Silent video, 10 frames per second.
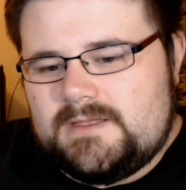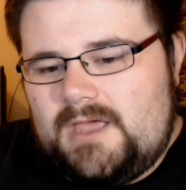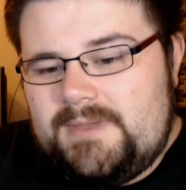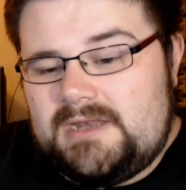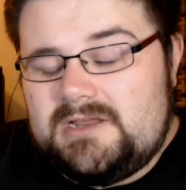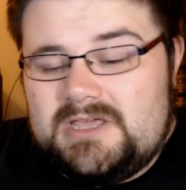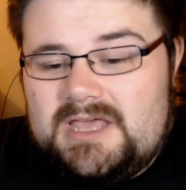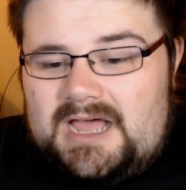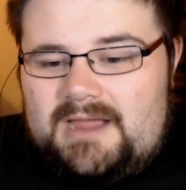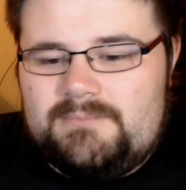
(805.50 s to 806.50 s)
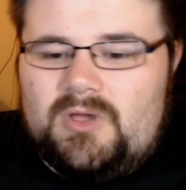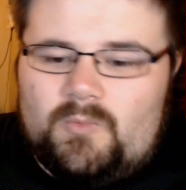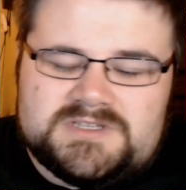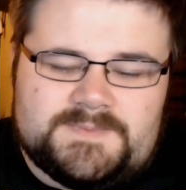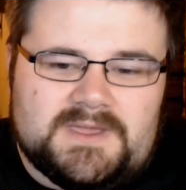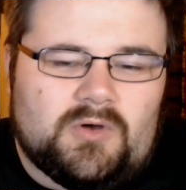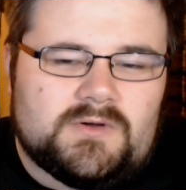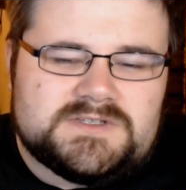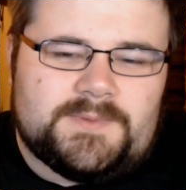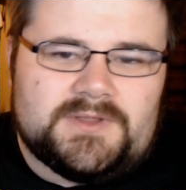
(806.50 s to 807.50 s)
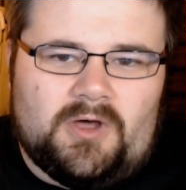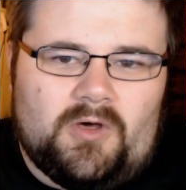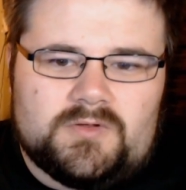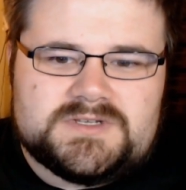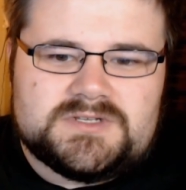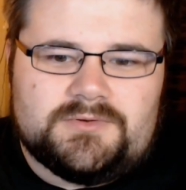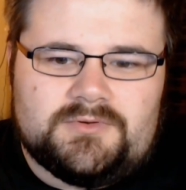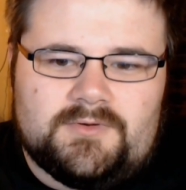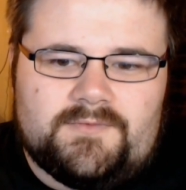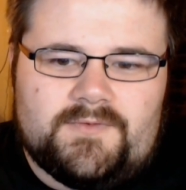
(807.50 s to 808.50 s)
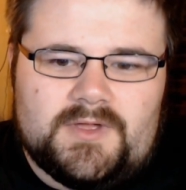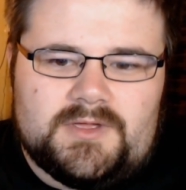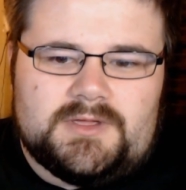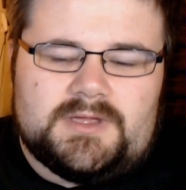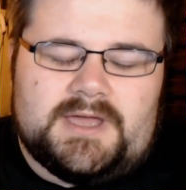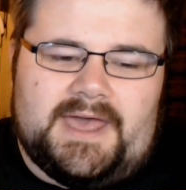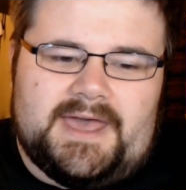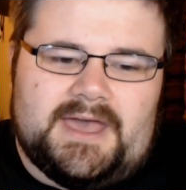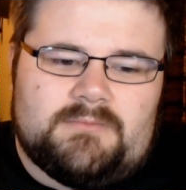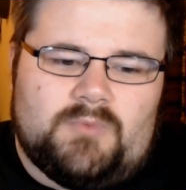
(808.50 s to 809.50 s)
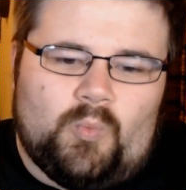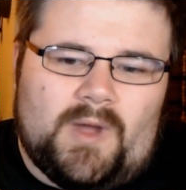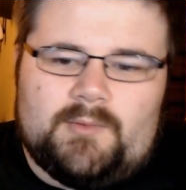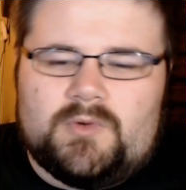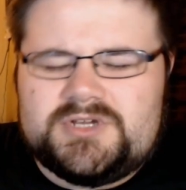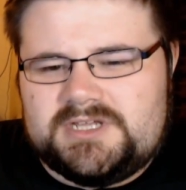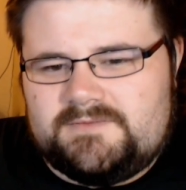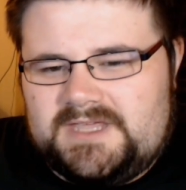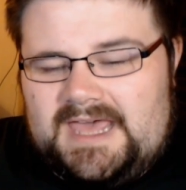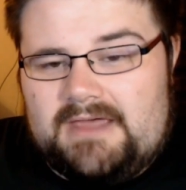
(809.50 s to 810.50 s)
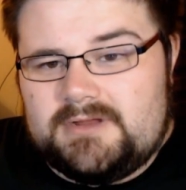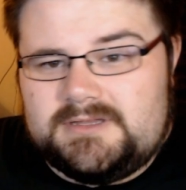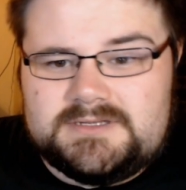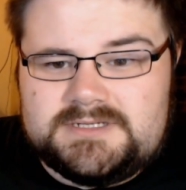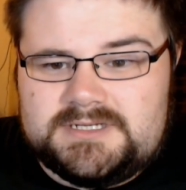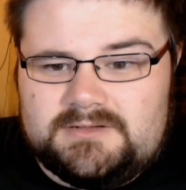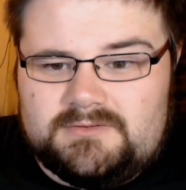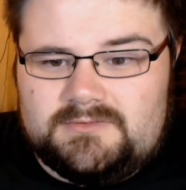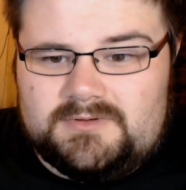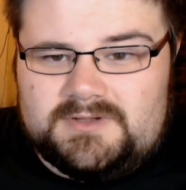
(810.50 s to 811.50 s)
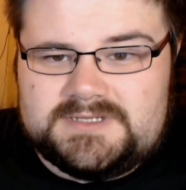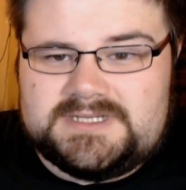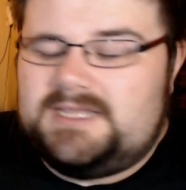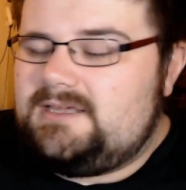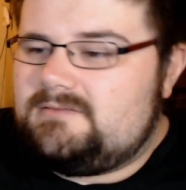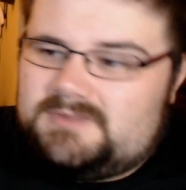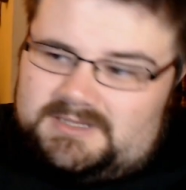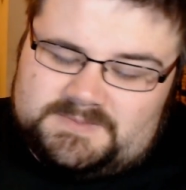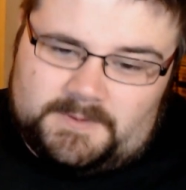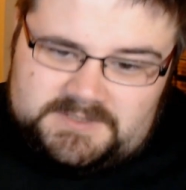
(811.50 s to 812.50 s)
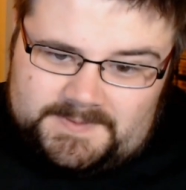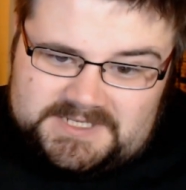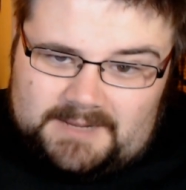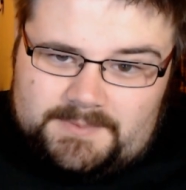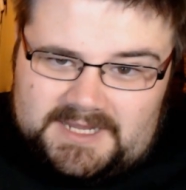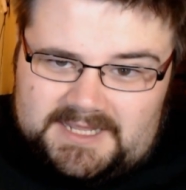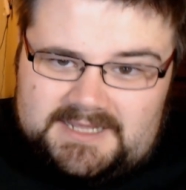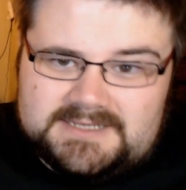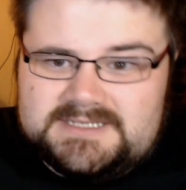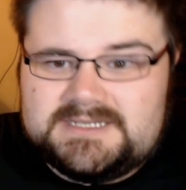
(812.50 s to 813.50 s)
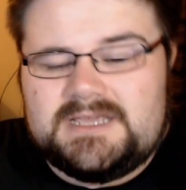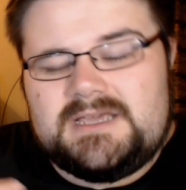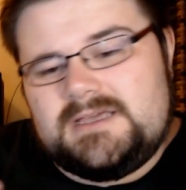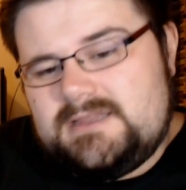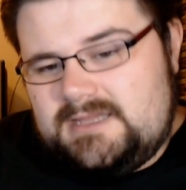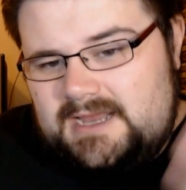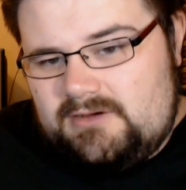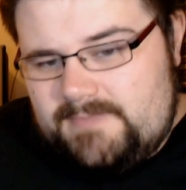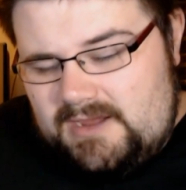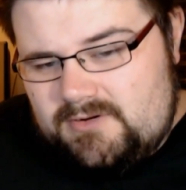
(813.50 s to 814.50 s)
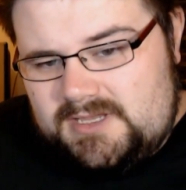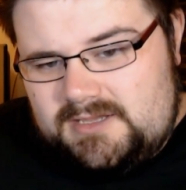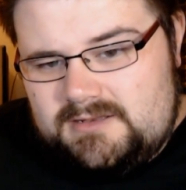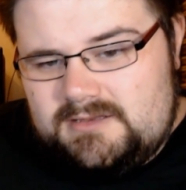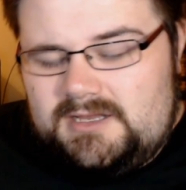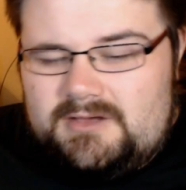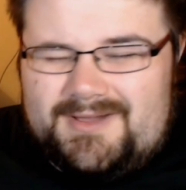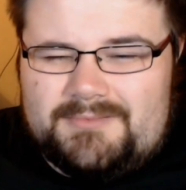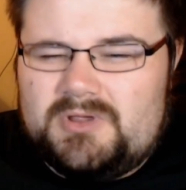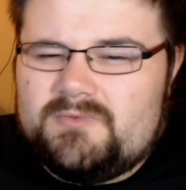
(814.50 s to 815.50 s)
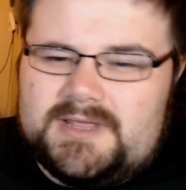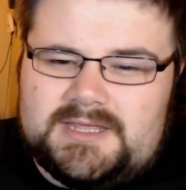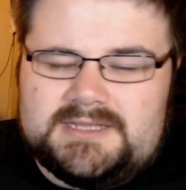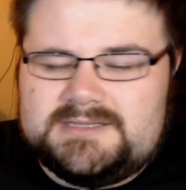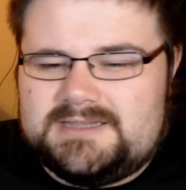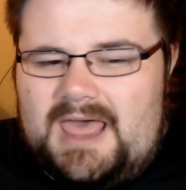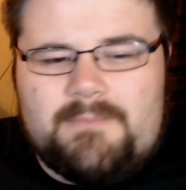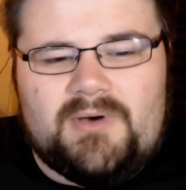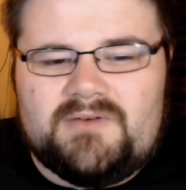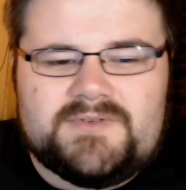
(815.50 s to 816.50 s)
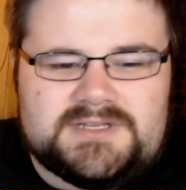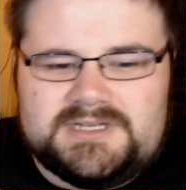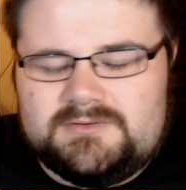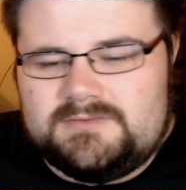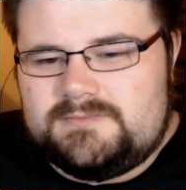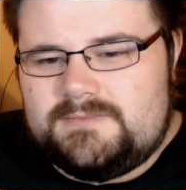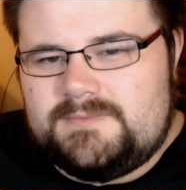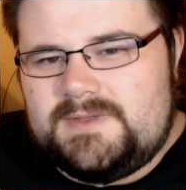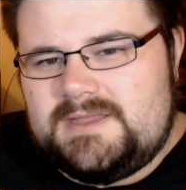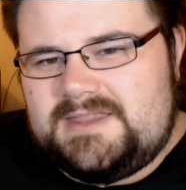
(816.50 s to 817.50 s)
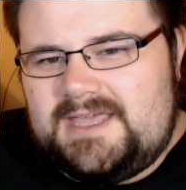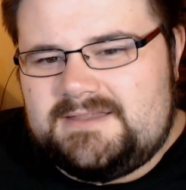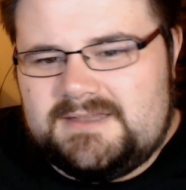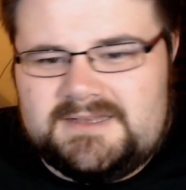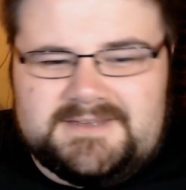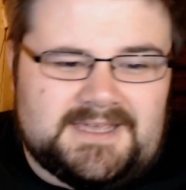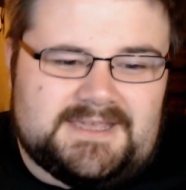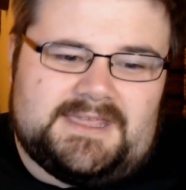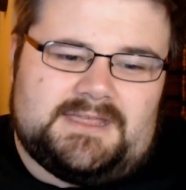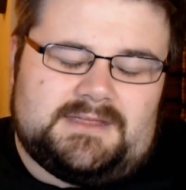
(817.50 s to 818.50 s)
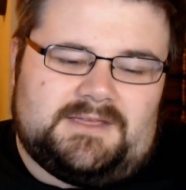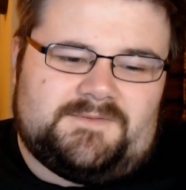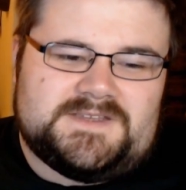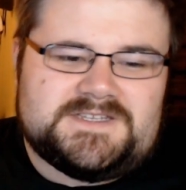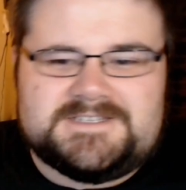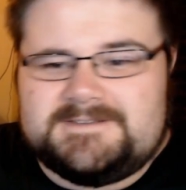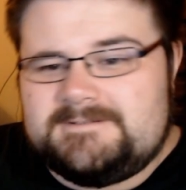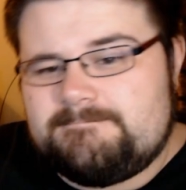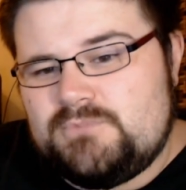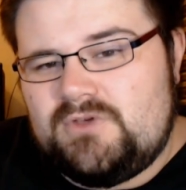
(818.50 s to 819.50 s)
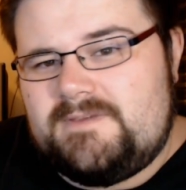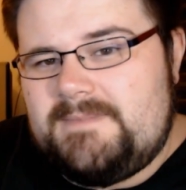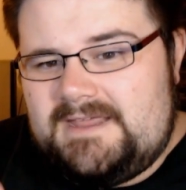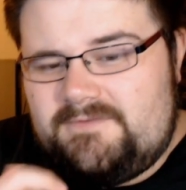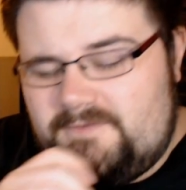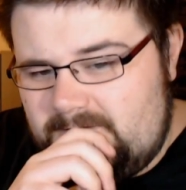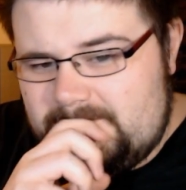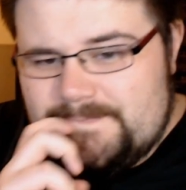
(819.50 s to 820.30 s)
mean, I'm not one to be caught up on the whole sort of whitewashing of the characters, you know, because they're supposed to be Japanese, they're now American, you know. I'm not really that bothered, you know. At the end of the day, if this is a movie made for